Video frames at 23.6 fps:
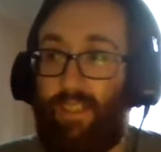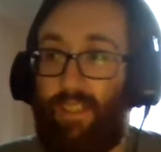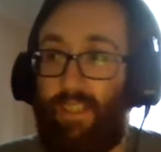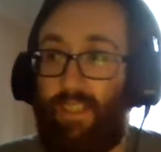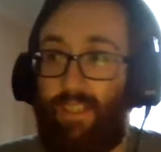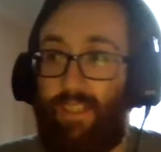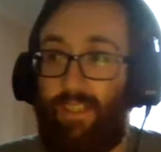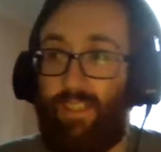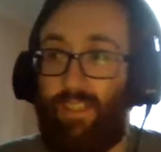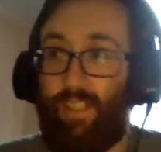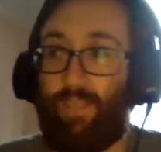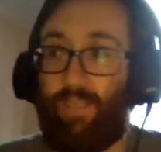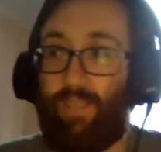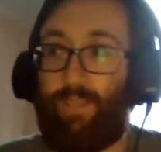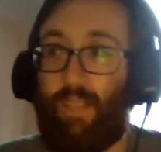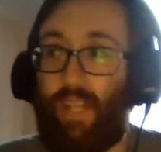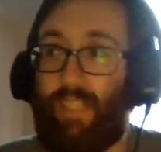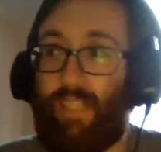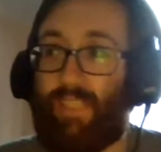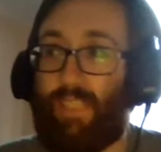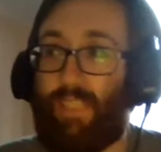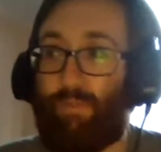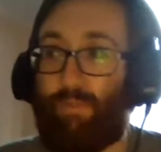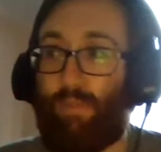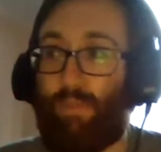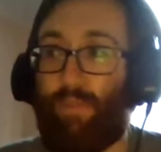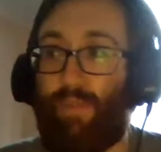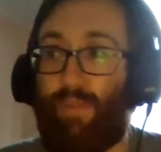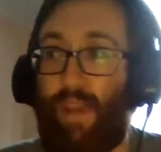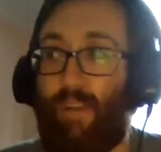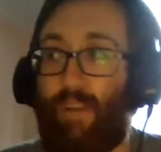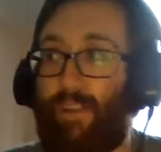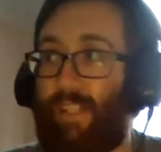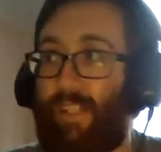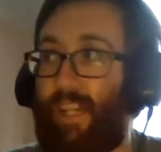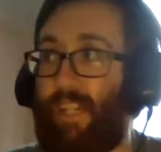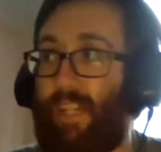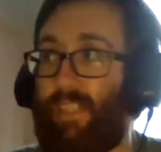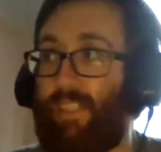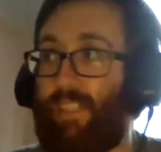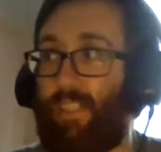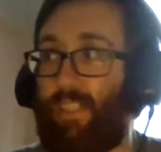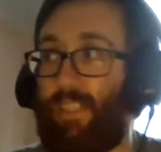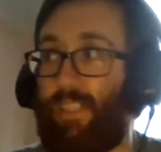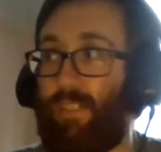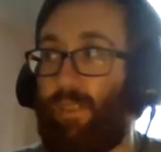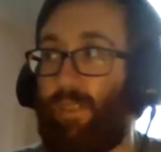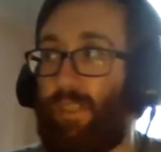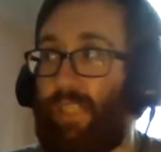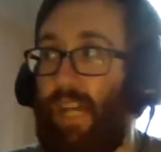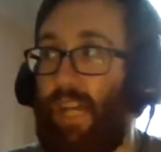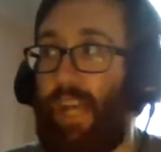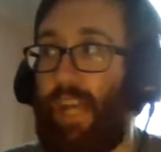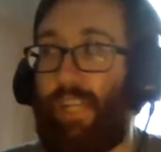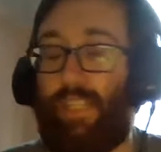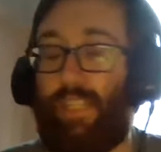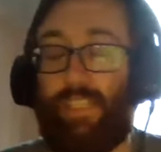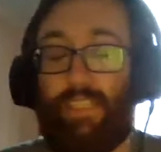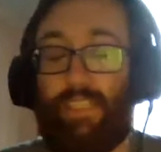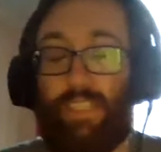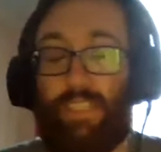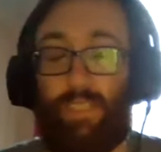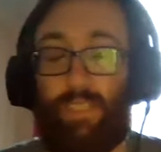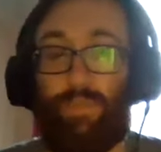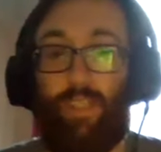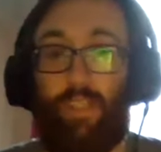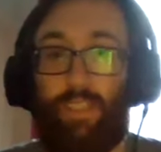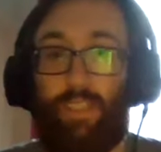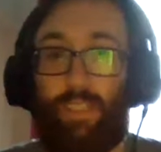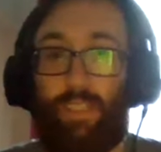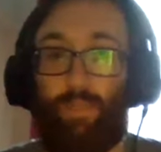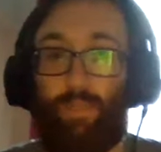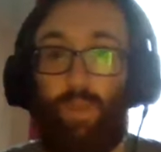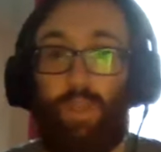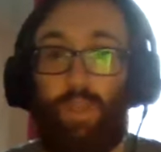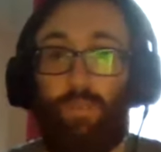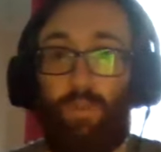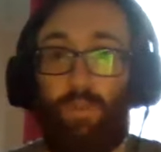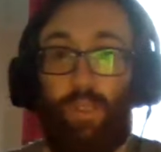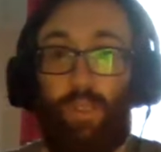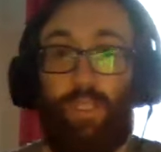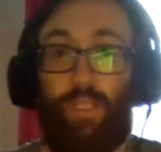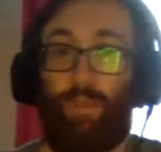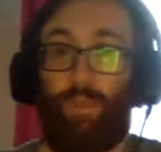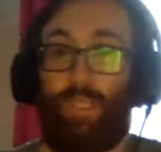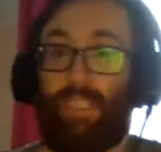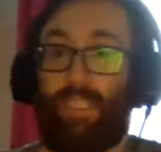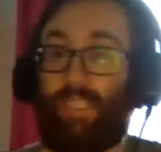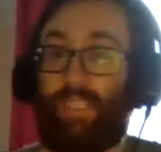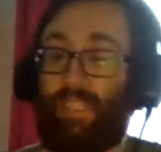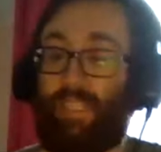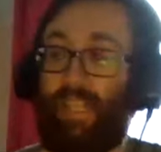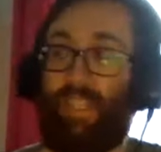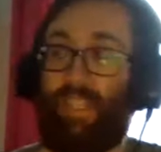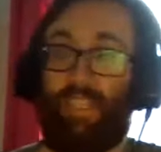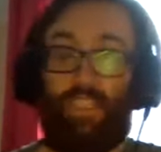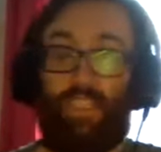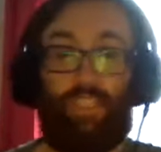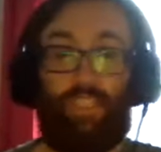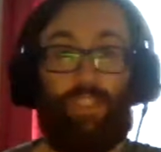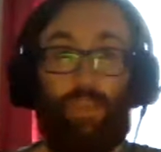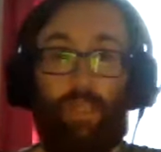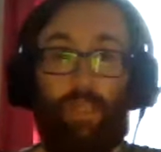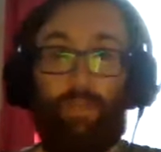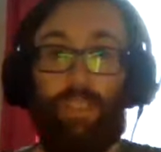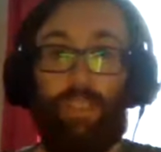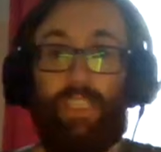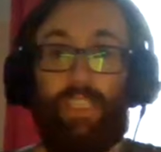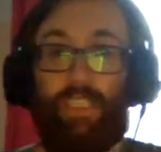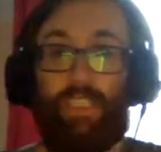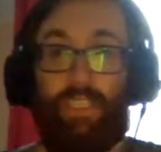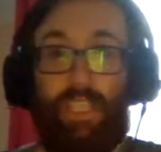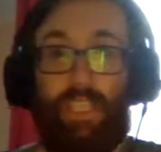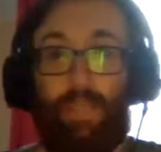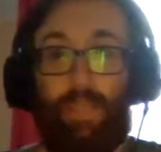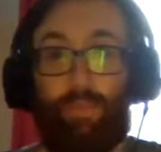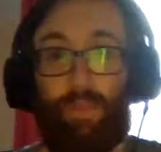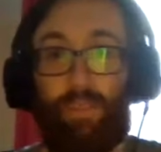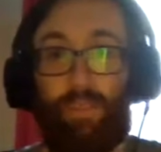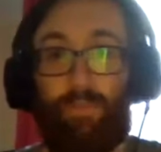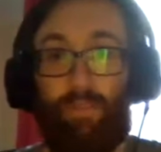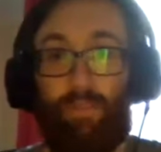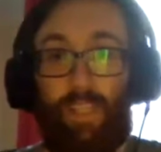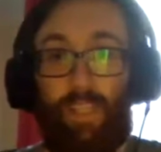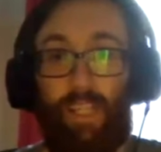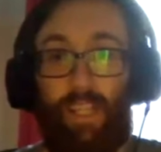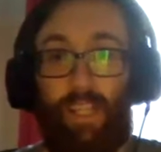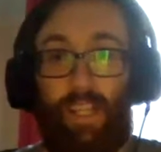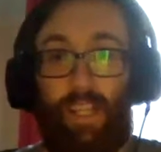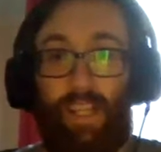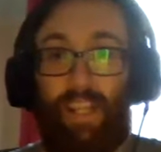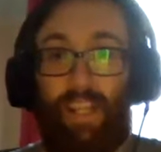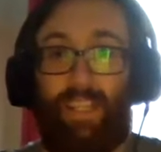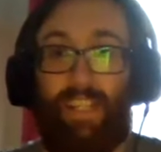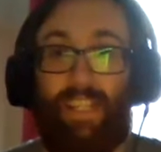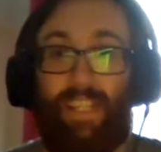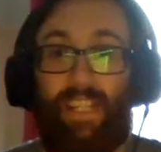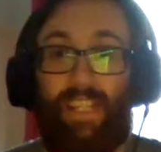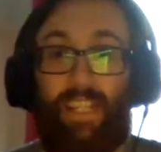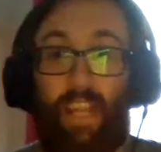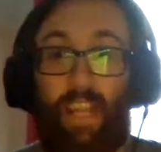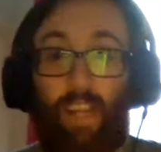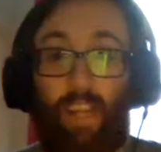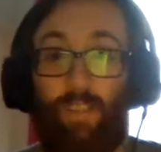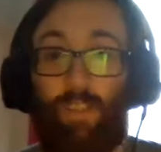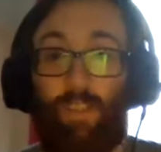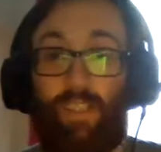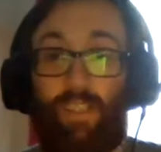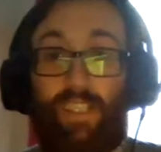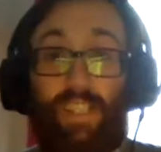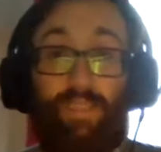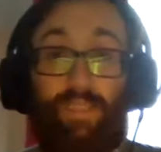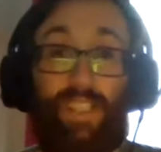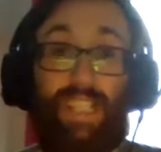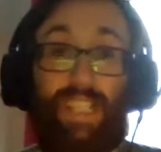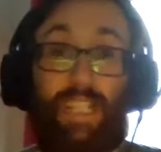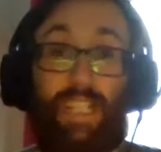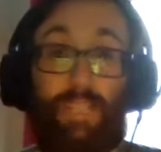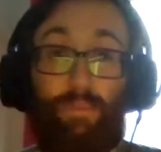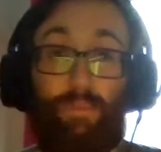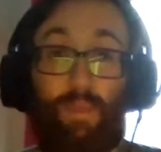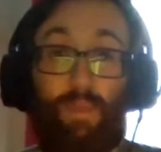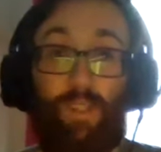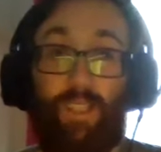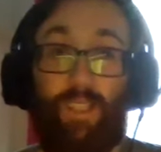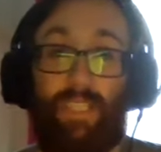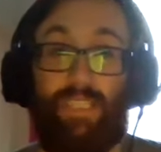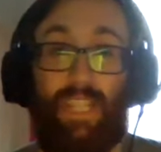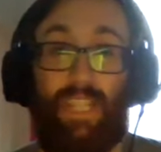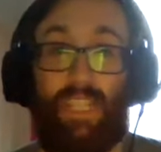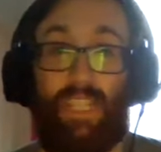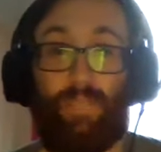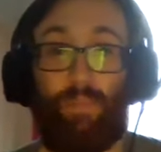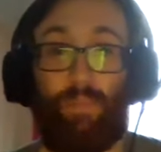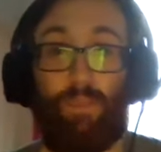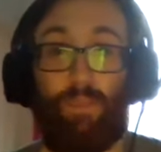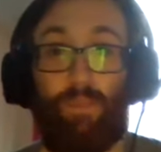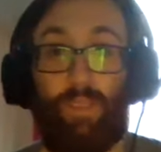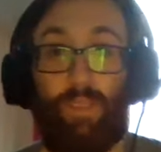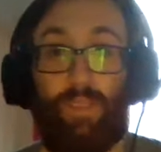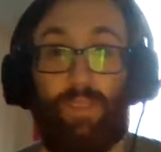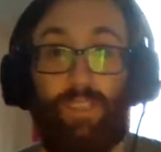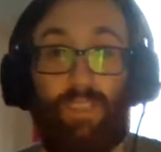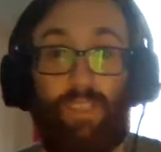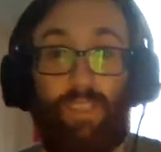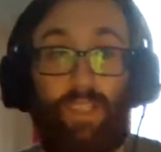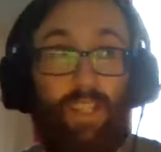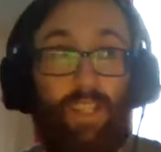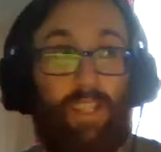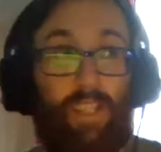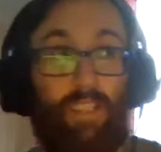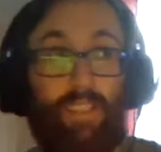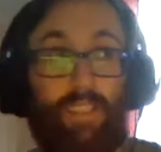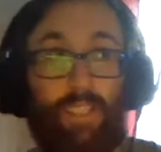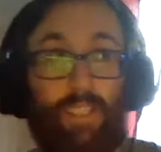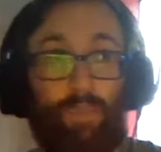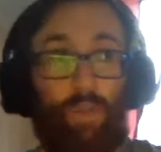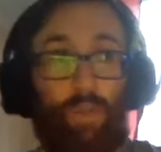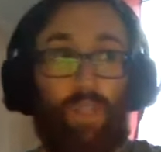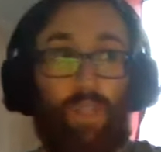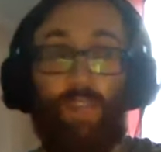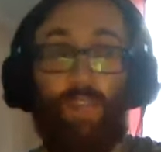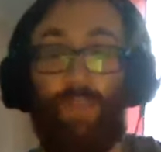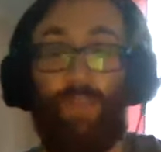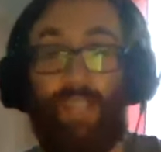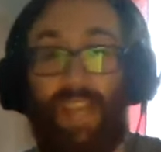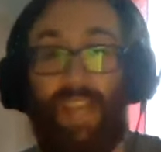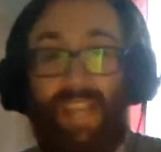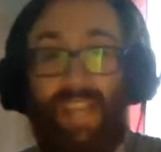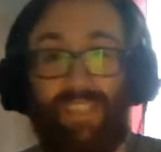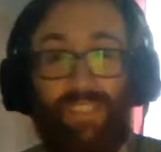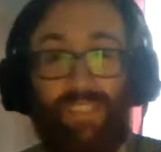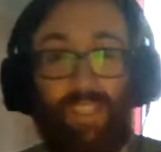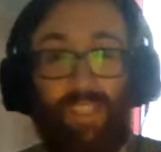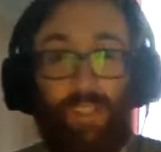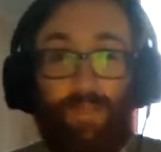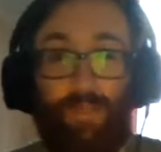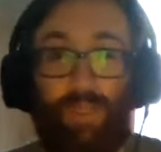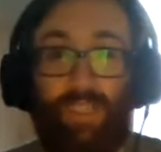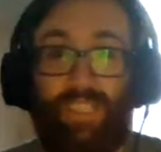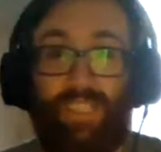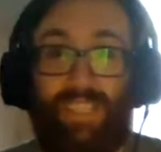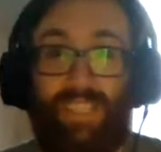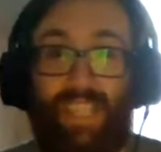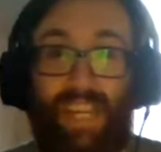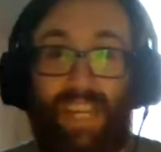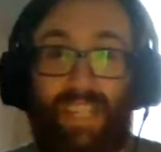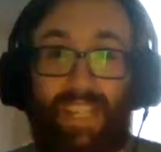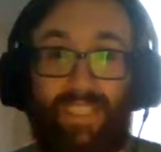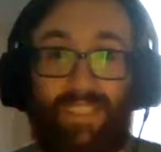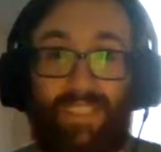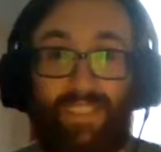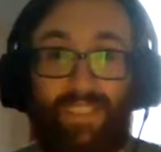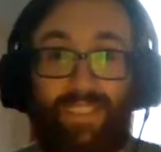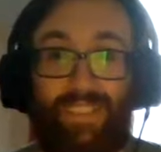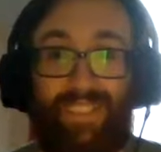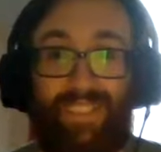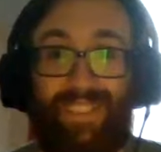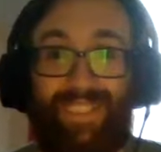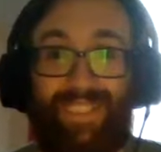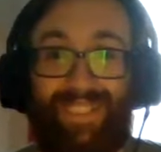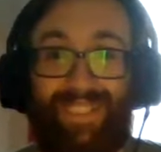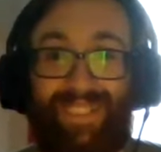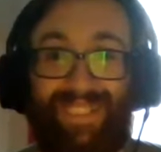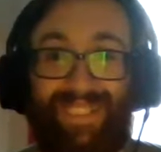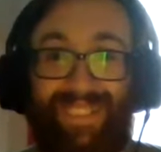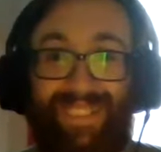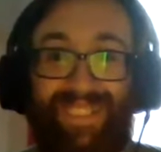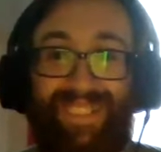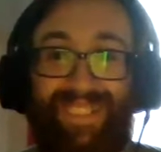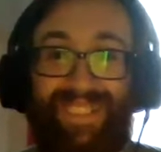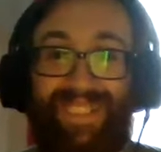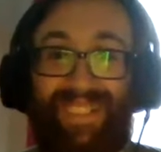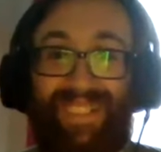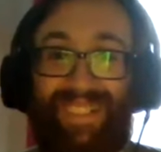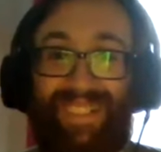sort of classic Bavarian attitude towards hiking is you've got this one route which is like extremely steep, and then they go, if you need a more accessible route, there's one over there that's got a few stairs. So